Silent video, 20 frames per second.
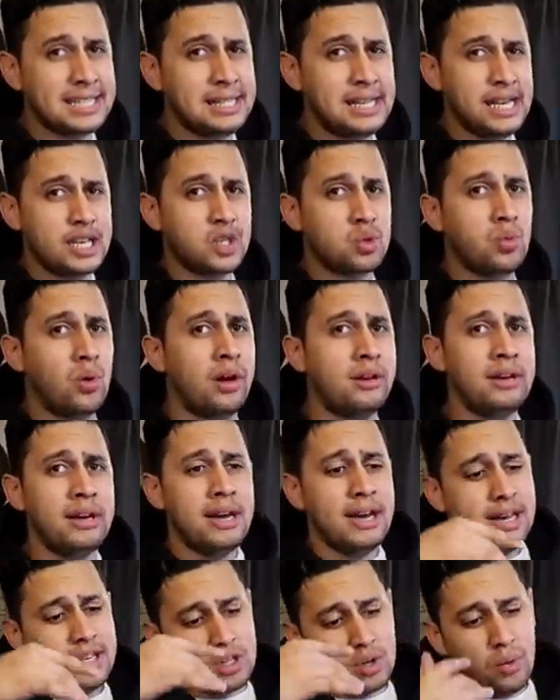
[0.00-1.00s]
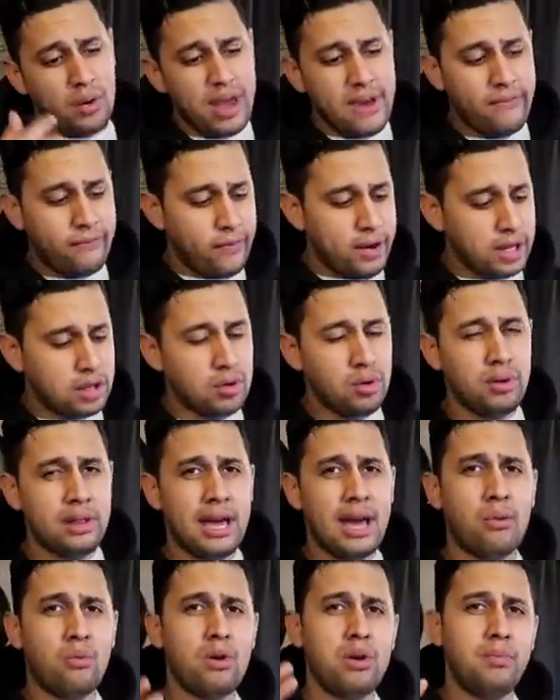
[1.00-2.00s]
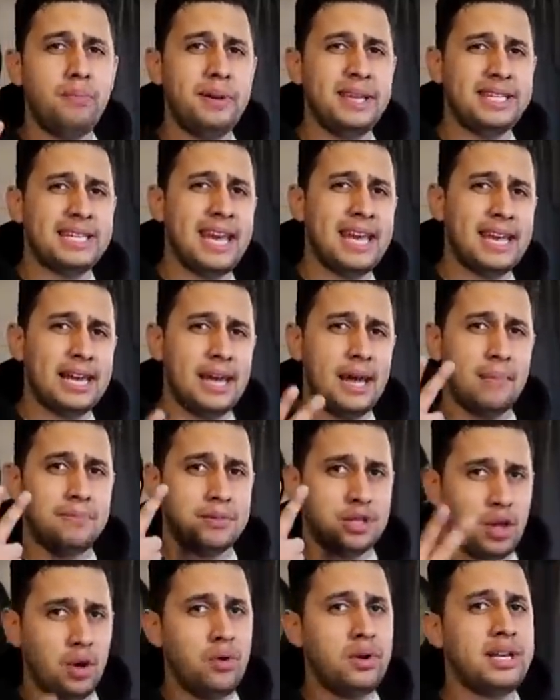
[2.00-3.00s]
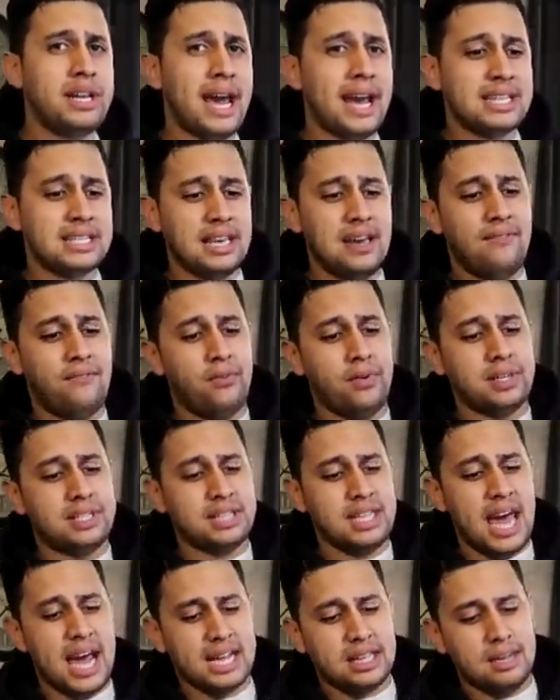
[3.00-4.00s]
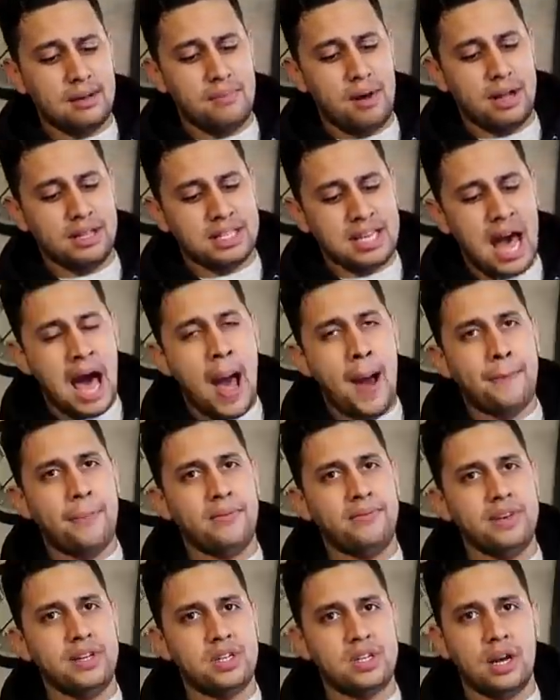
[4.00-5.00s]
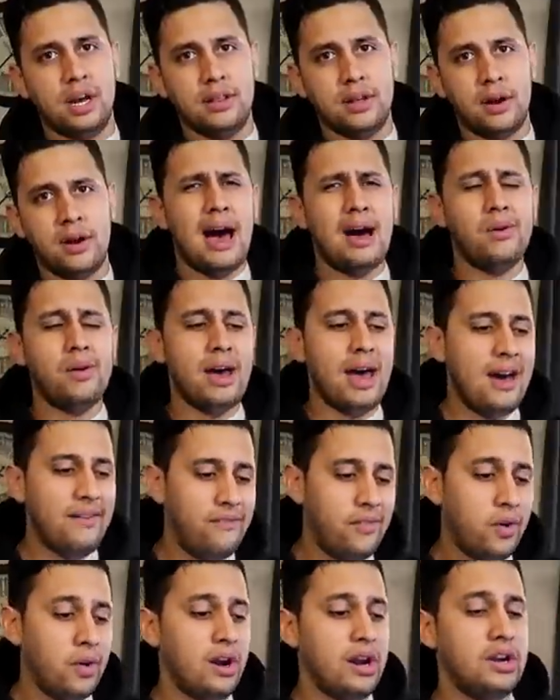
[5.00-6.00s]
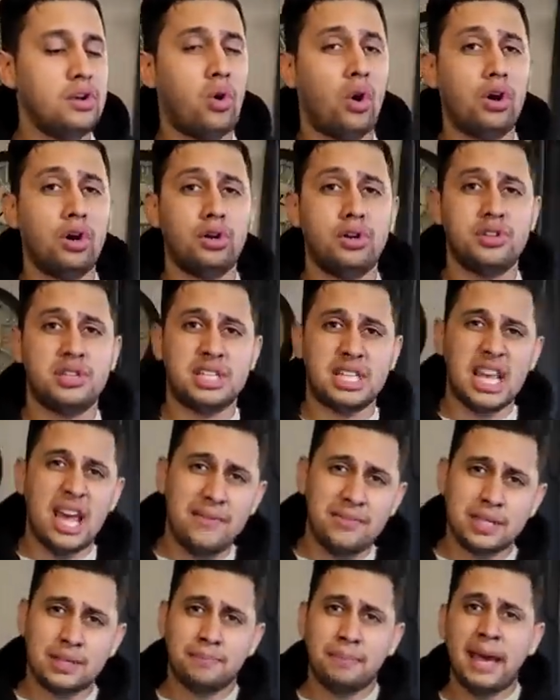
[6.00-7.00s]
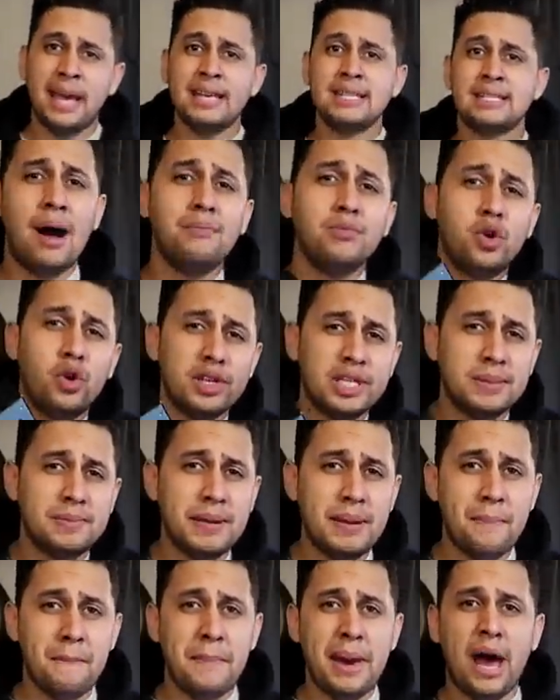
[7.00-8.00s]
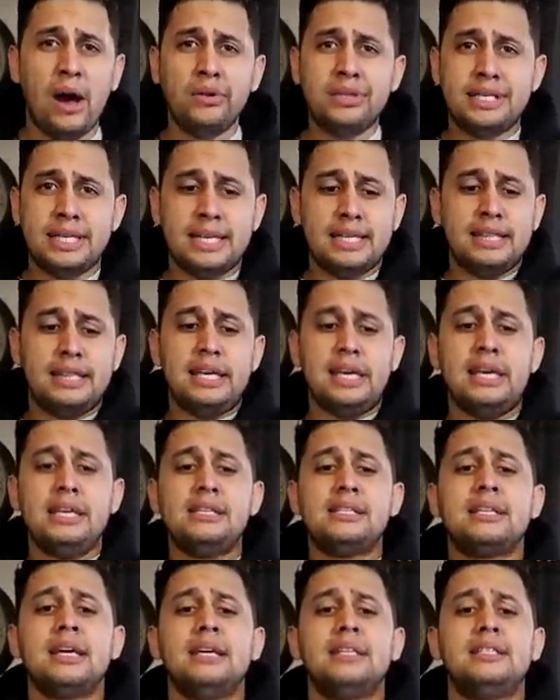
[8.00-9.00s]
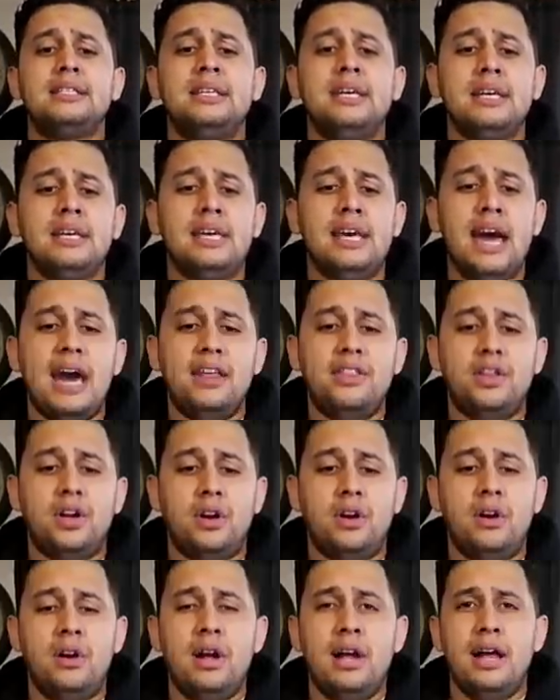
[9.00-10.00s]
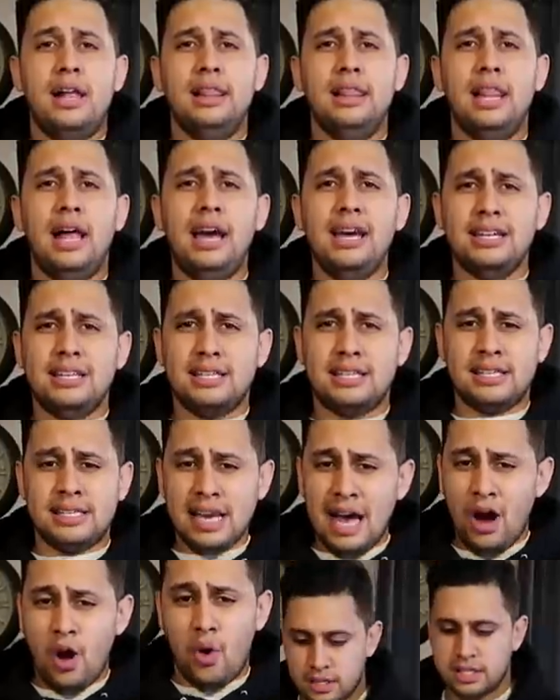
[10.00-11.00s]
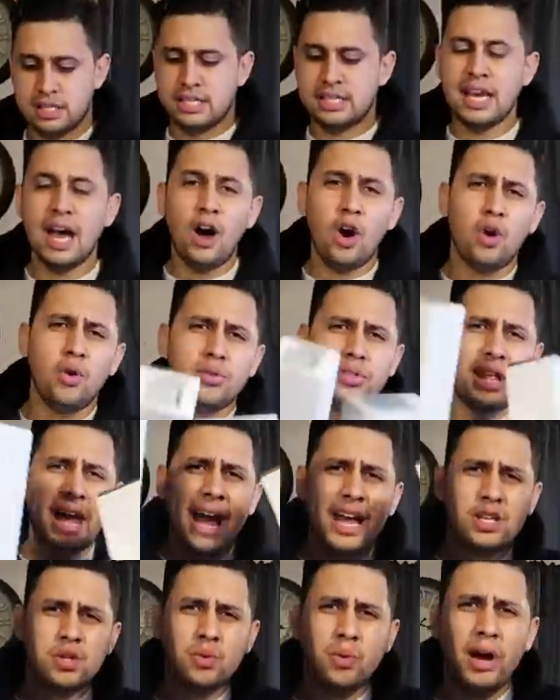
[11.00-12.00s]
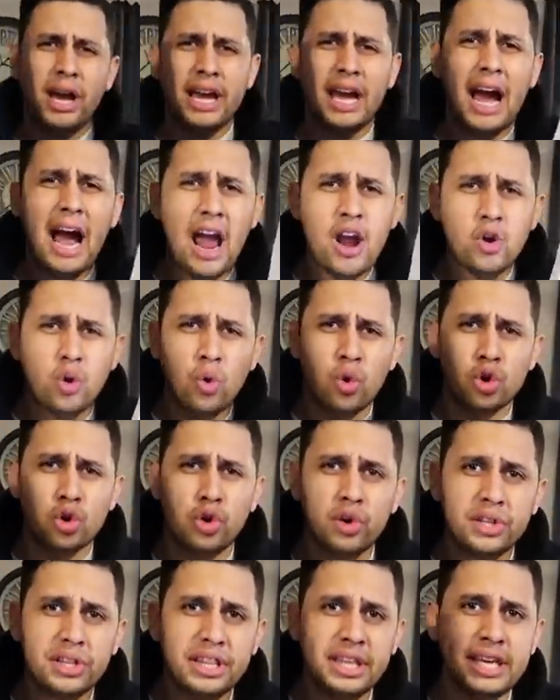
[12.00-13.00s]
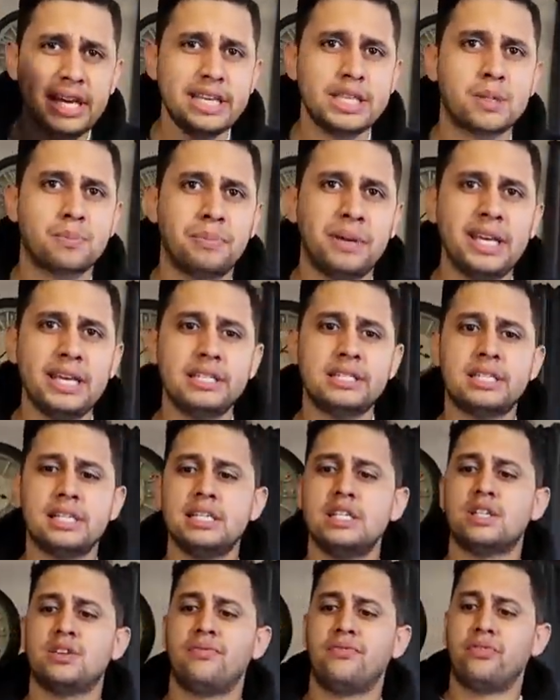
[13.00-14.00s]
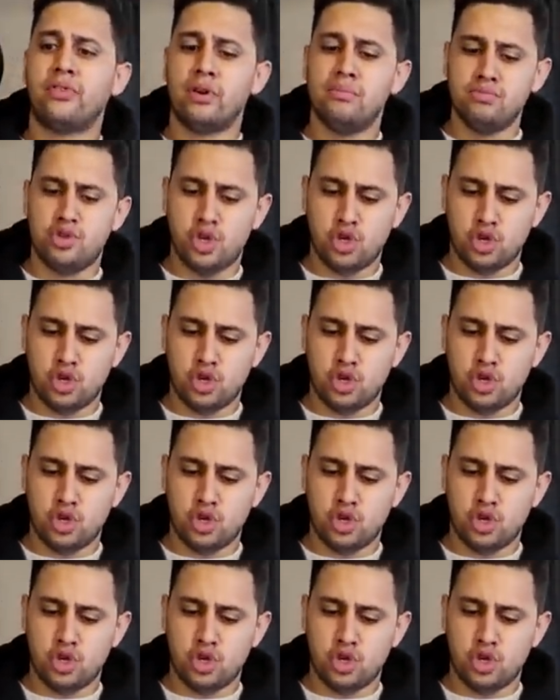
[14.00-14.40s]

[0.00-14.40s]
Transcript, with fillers: in this one, so if we do that, we would be taking up two decks if we stack them on top of each other. However, in order to save space, I'm going to be mounting these together like so. So that's why I ordered these pieces from